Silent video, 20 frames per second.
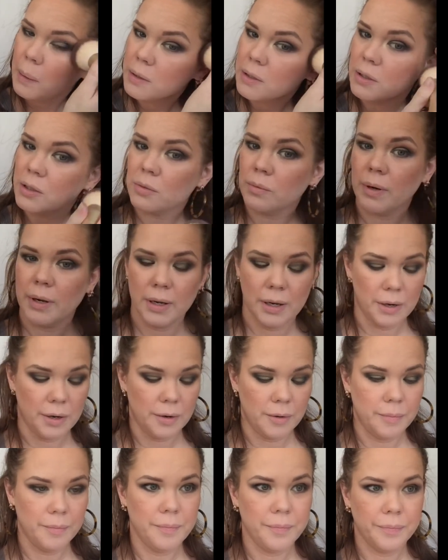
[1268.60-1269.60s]
Just right here.
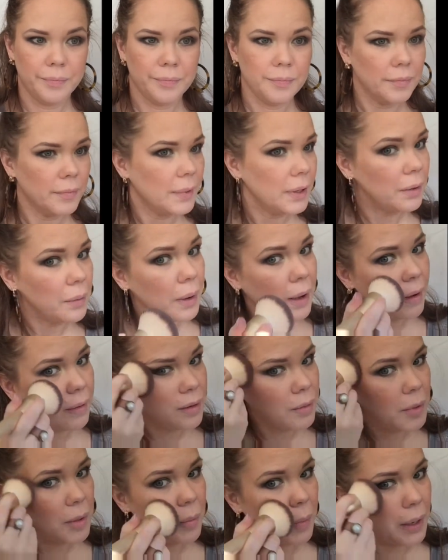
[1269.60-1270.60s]
It don't have
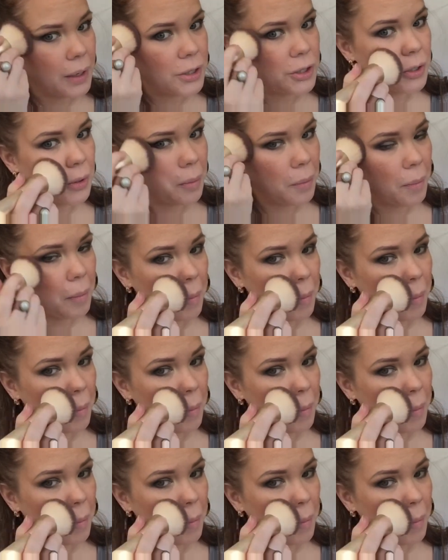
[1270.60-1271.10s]
to be major.